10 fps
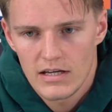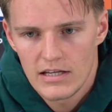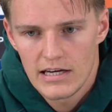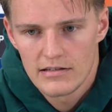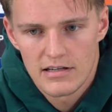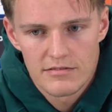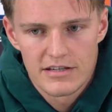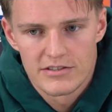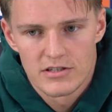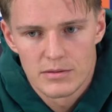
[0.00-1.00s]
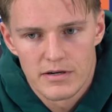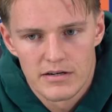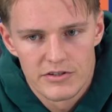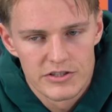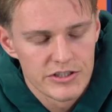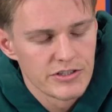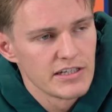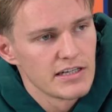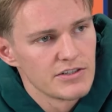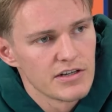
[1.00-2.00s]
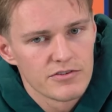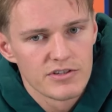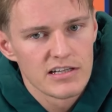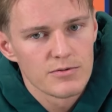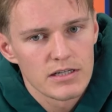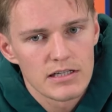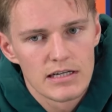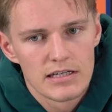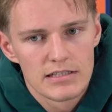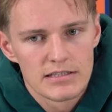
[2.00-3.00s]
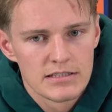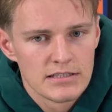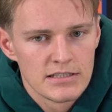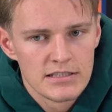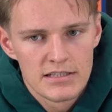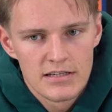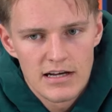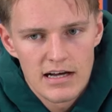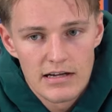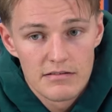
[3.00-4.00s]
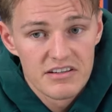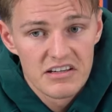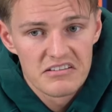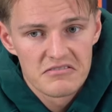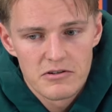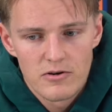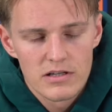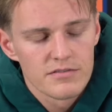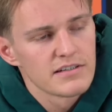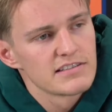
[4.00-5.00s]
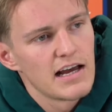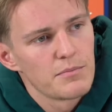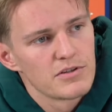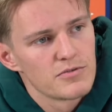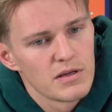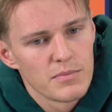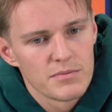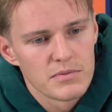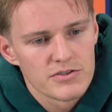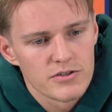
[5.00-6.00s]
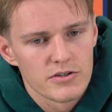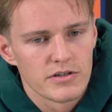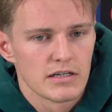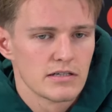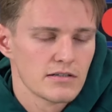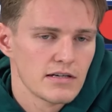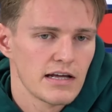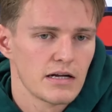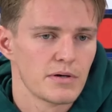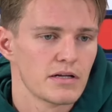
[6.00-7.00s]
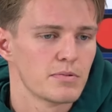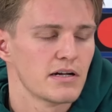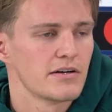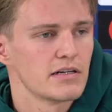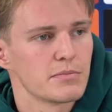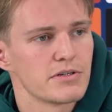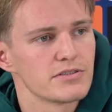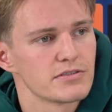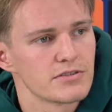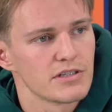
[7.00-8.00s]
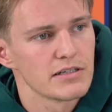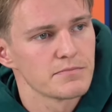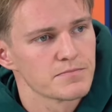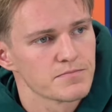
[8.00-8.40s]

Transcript: yeah, I think it's all a part of your journey and you have to deal with it. And, and I think all the things that happened to me made me stronger and, and a better player and a person today